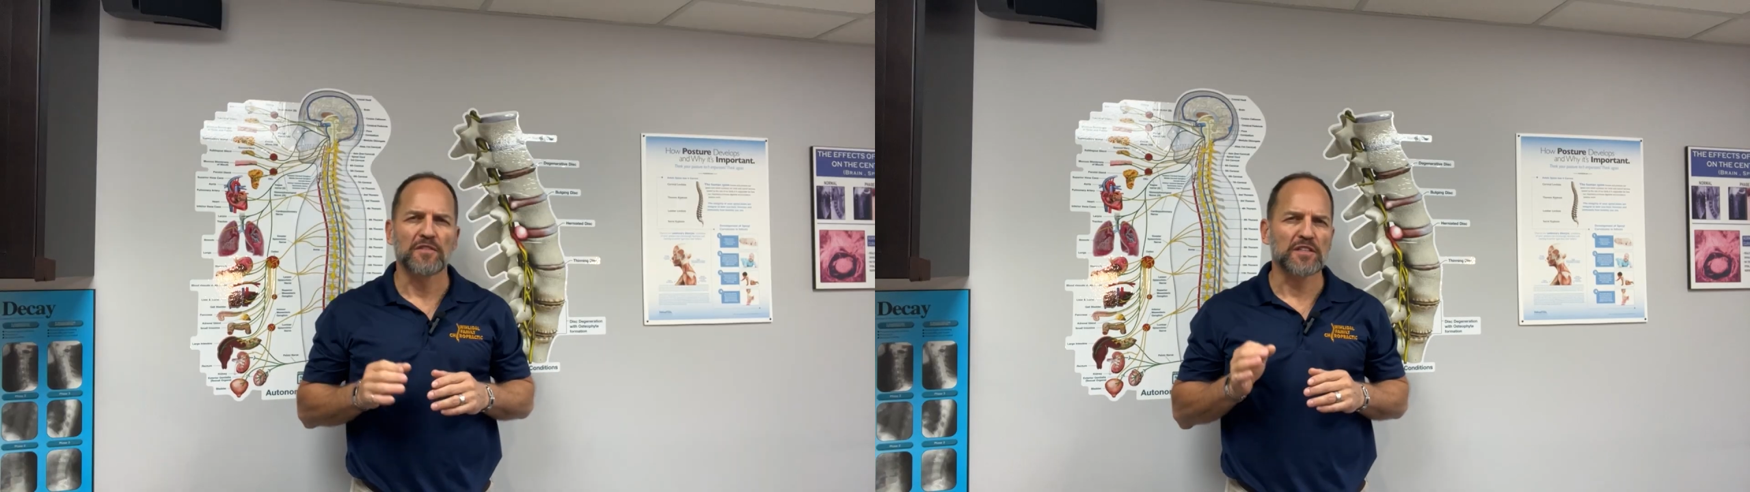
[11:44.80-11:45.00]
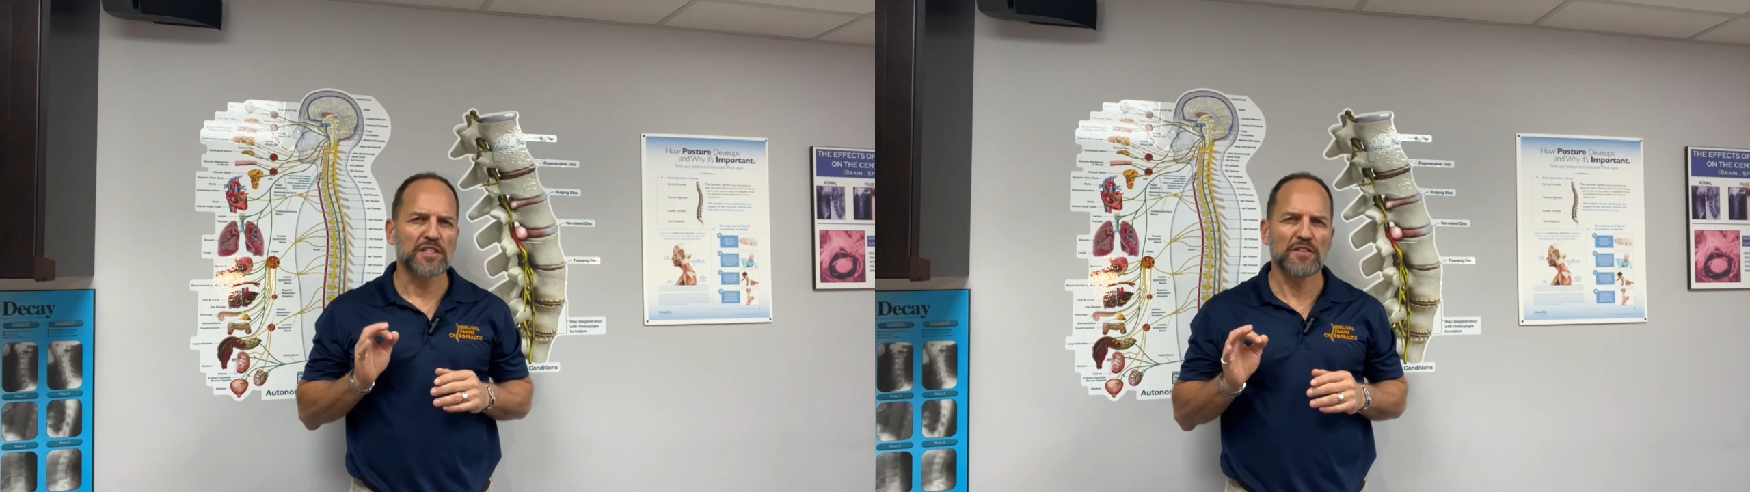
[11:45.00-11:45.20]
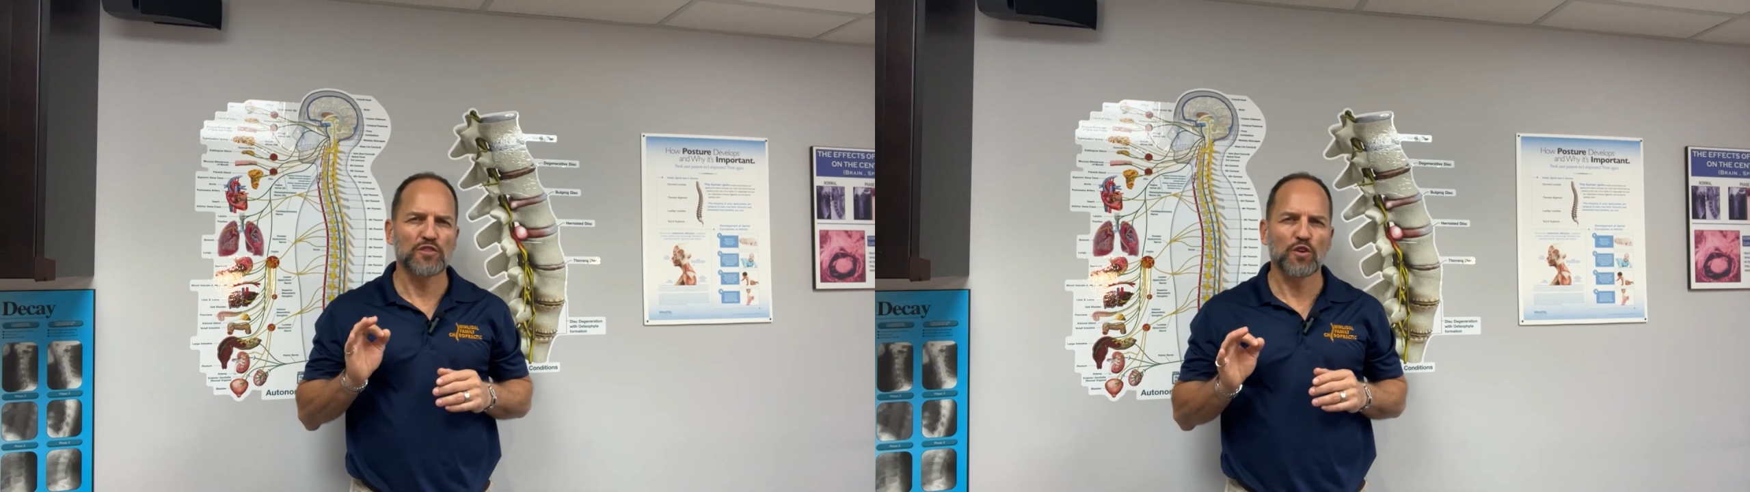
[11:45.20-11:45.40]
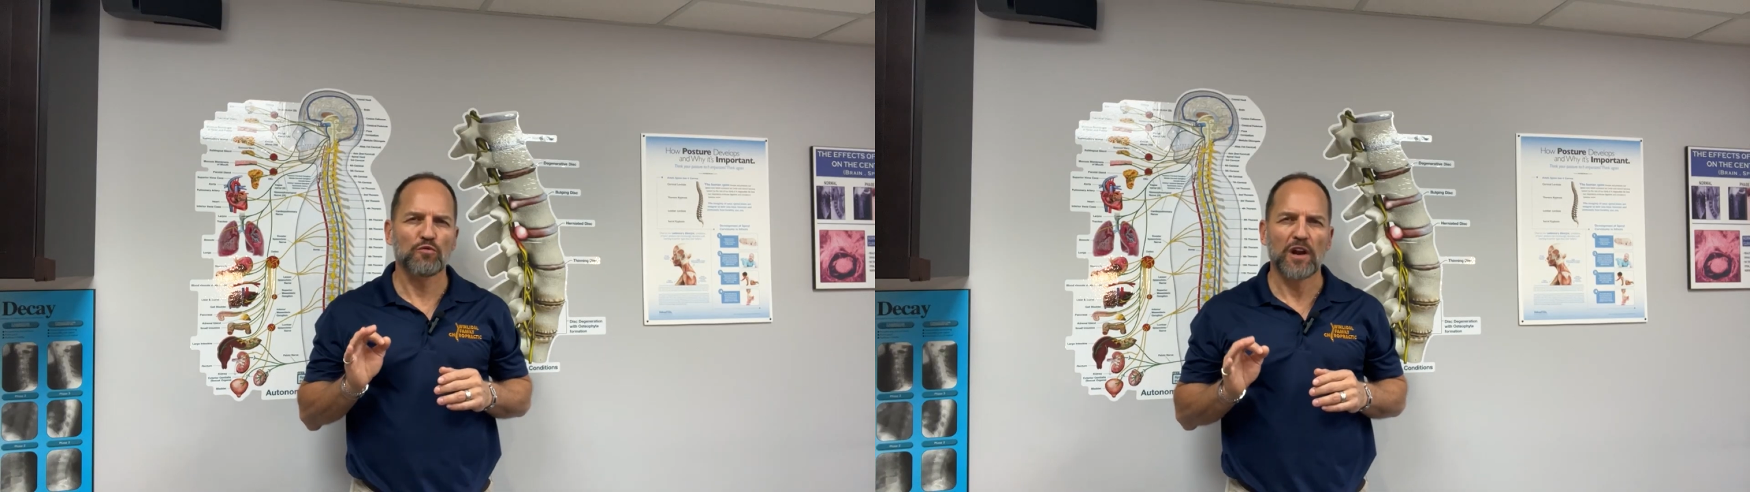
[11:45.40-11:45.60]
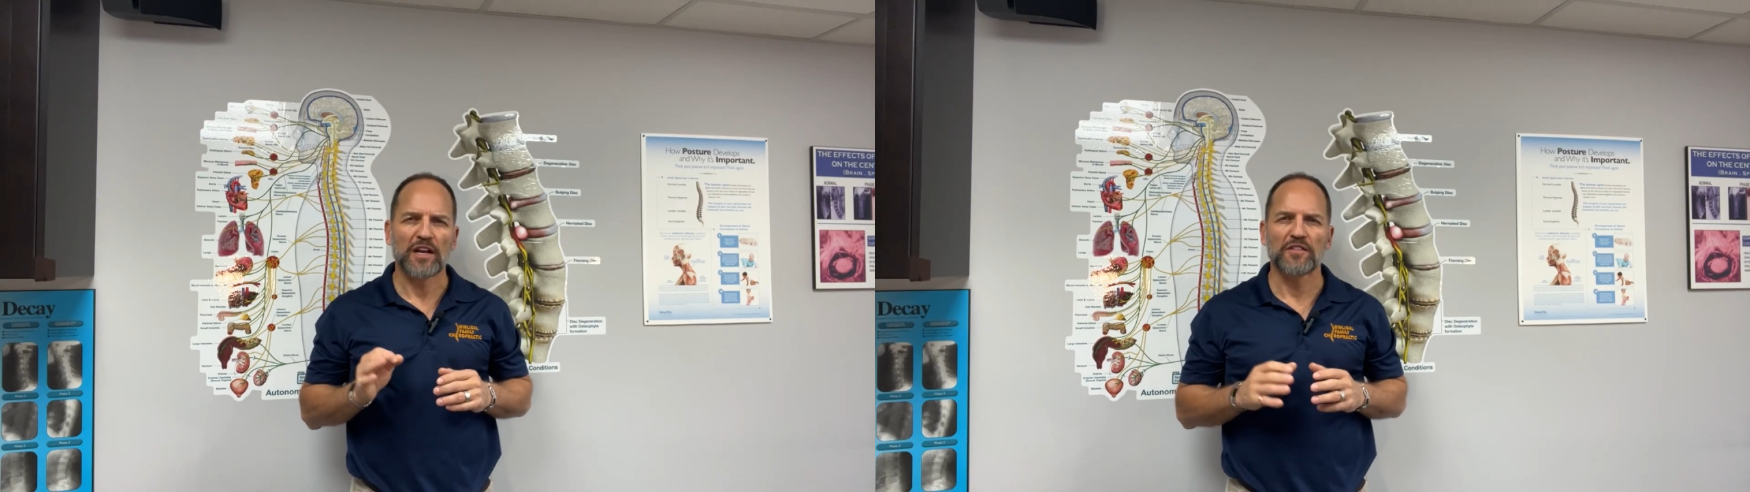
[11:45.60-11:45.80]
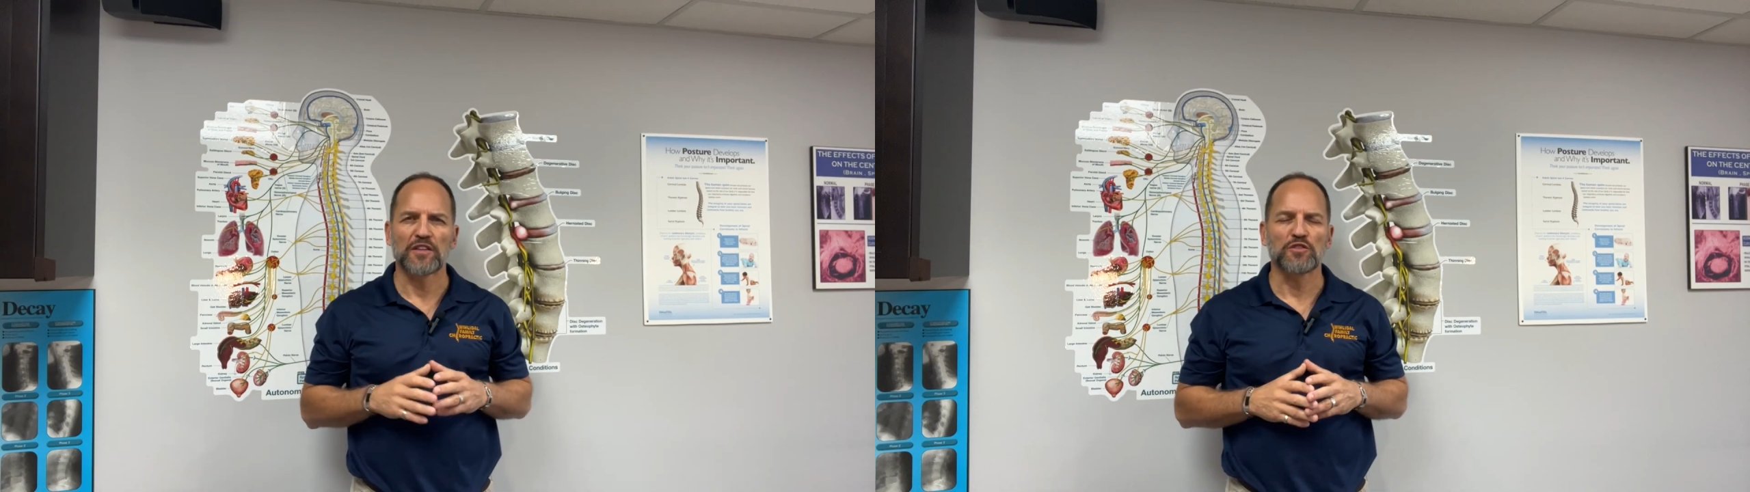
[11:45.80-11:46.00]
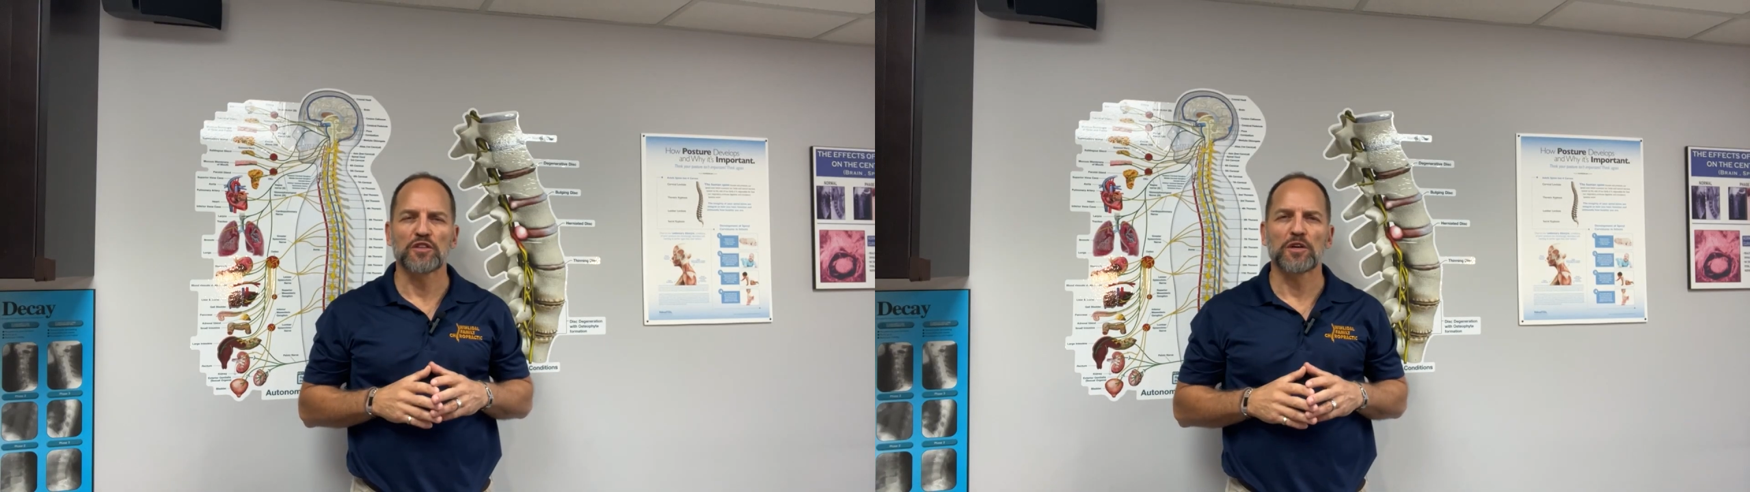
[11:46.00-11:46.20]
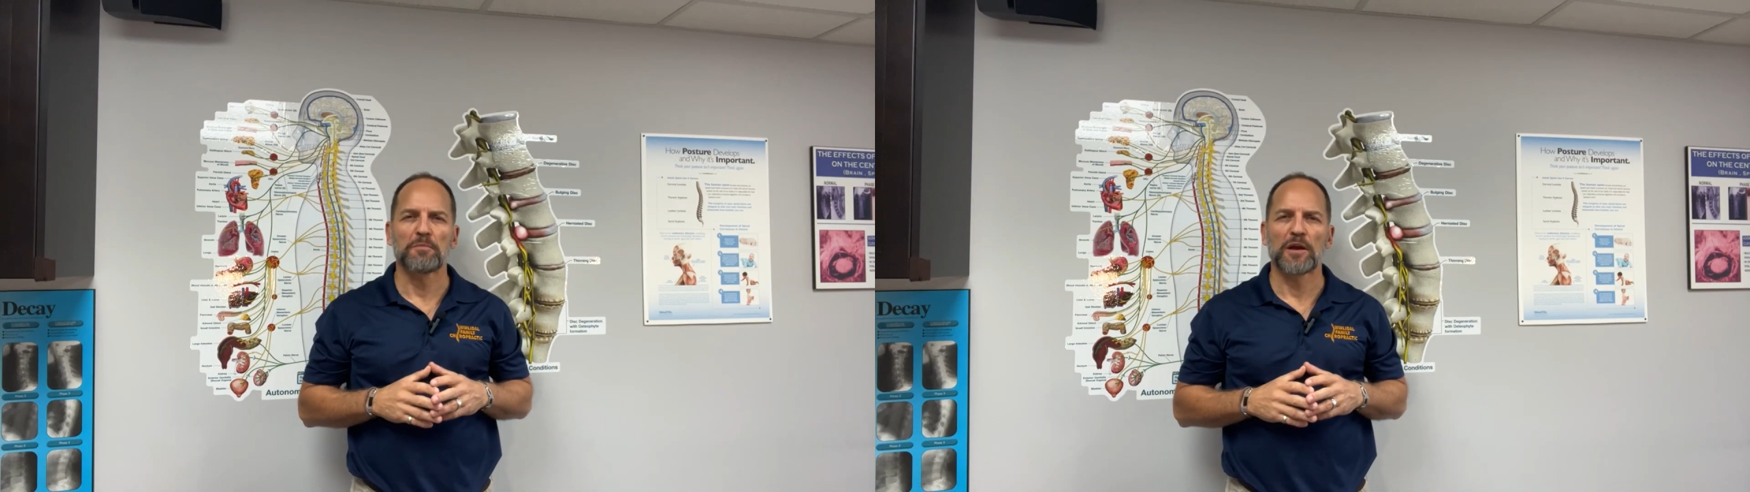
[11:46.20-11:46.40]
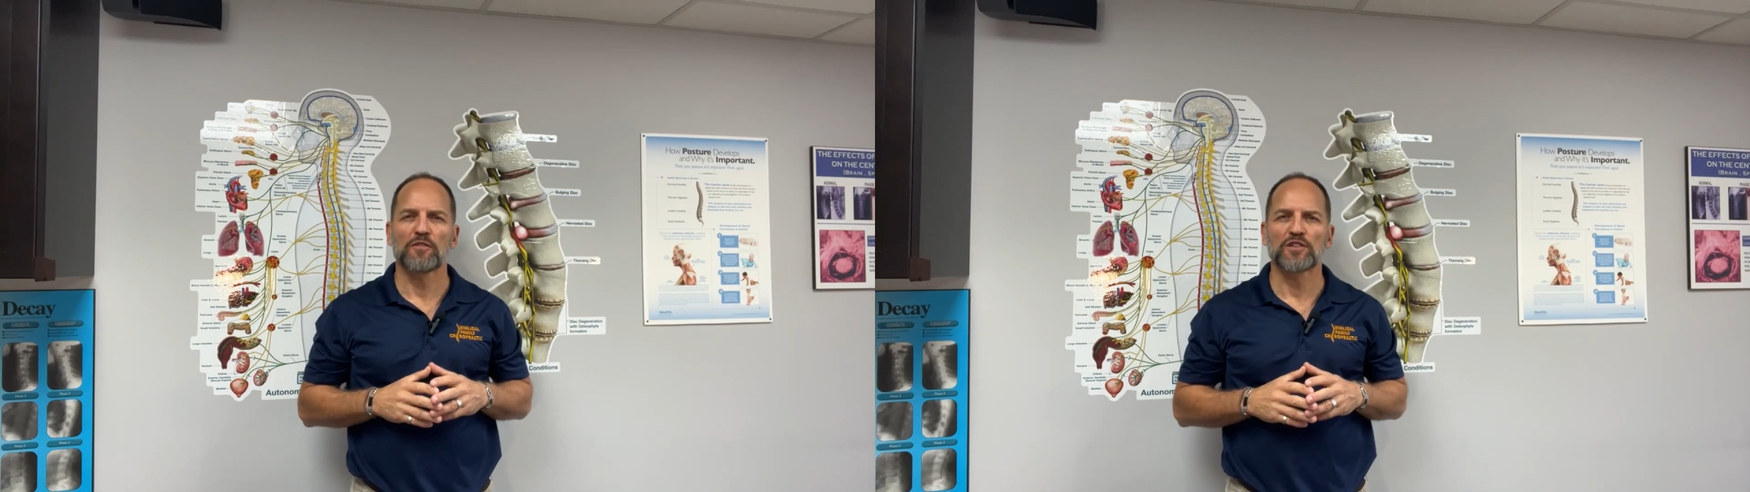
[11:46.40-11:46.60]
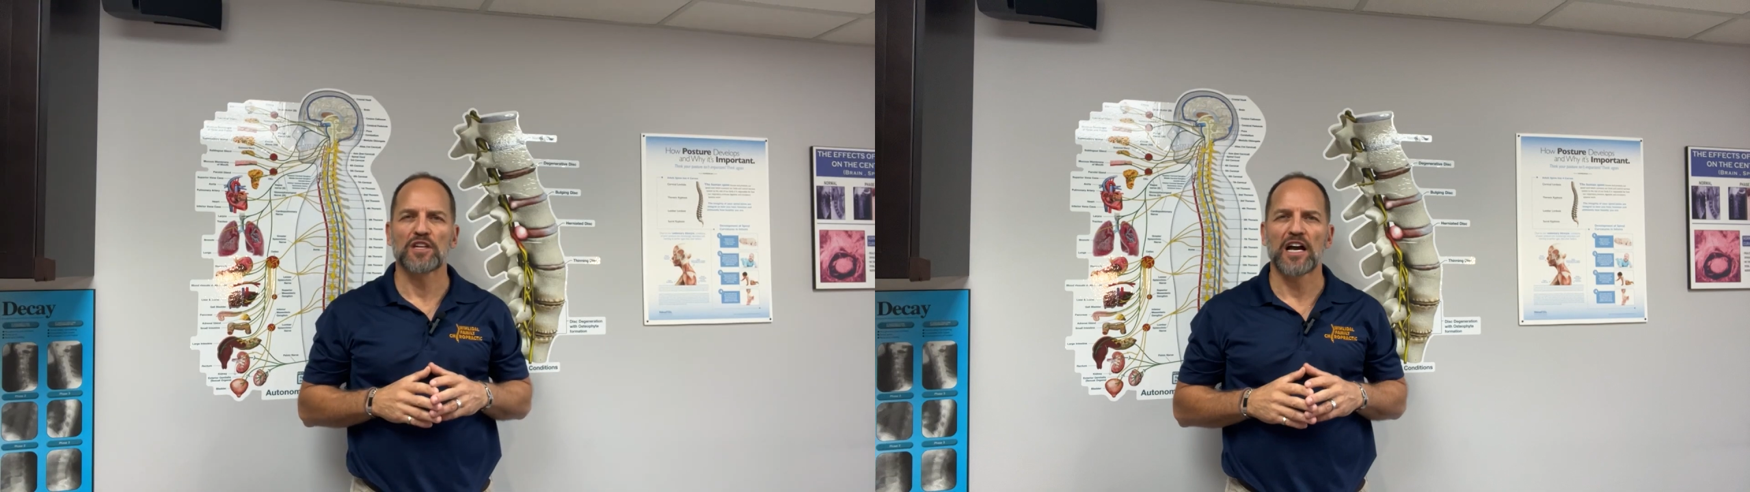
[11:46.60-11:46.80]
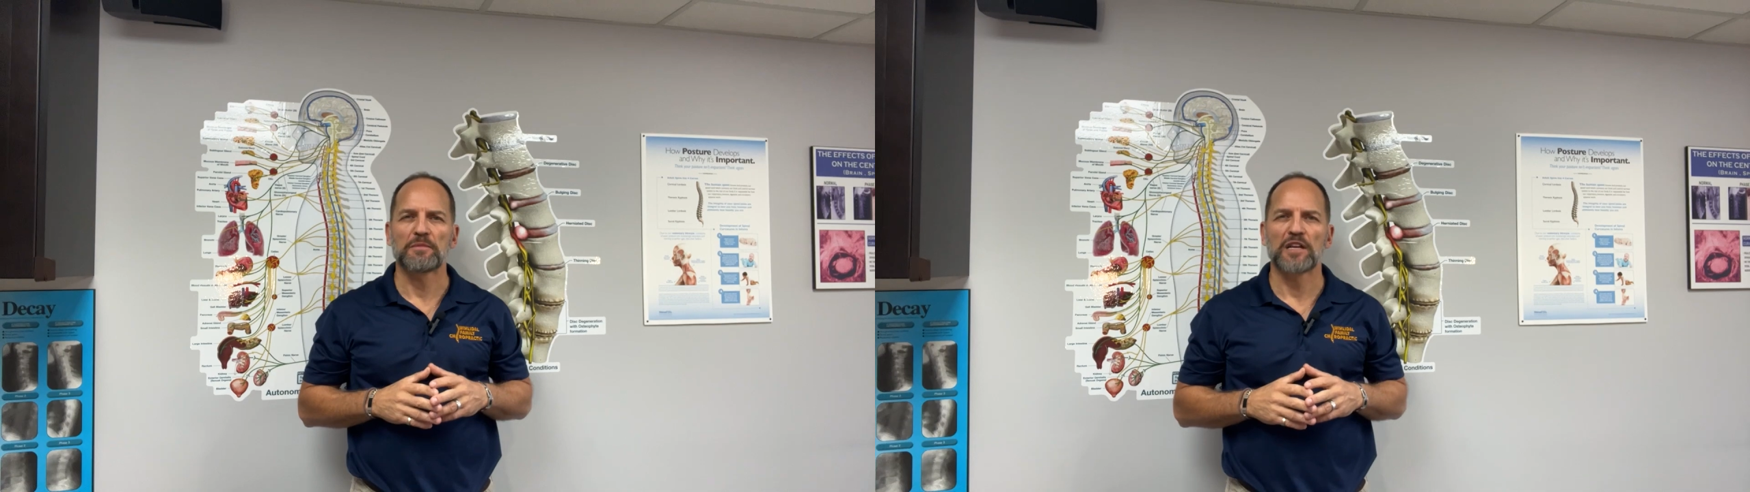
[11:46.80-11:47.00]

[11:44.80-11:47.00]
This gives you a record that you can compare over time